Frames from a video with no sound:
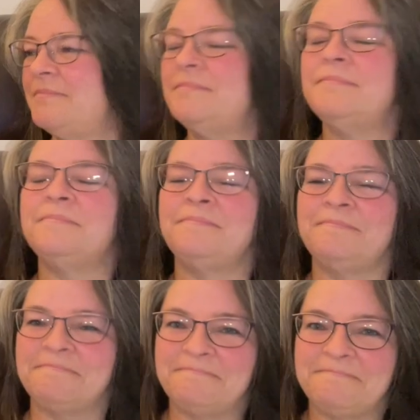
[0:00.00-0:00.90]

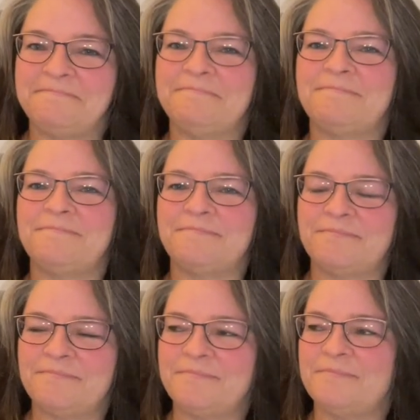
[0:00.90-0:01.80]

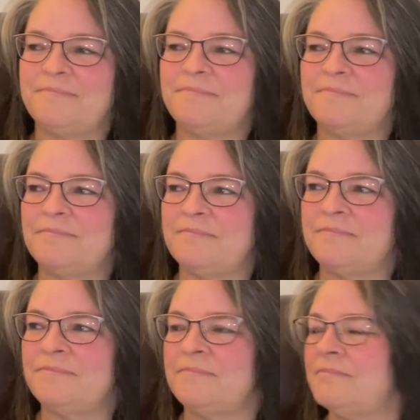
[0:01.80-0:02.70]

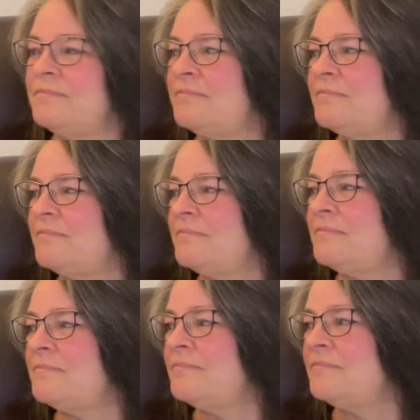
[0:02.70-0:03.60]

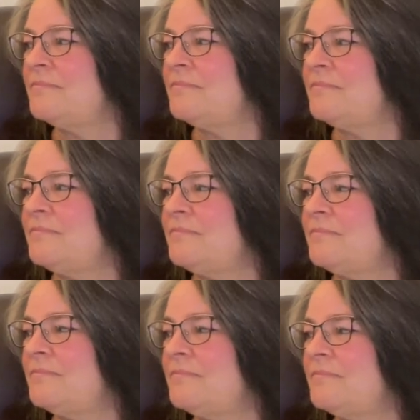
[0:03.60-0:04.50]

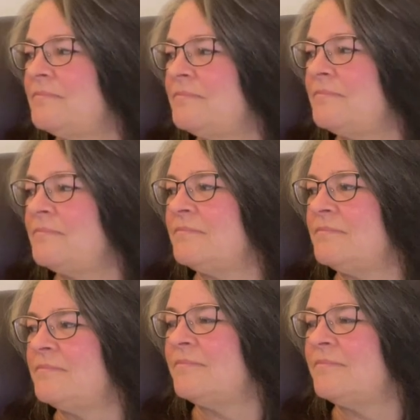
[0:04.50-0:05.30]
(silent)